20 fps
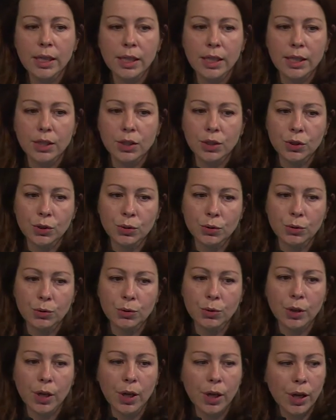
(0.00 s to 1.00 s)

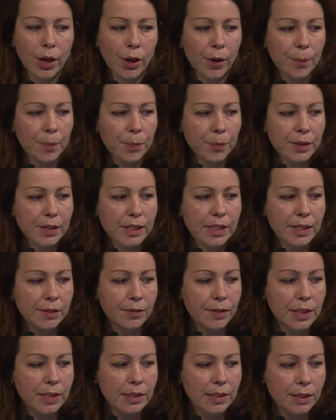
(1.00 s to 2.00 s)
into
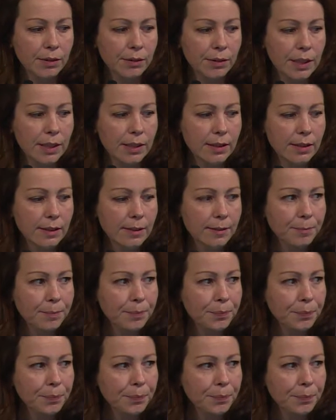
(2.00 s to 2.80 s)
TV series.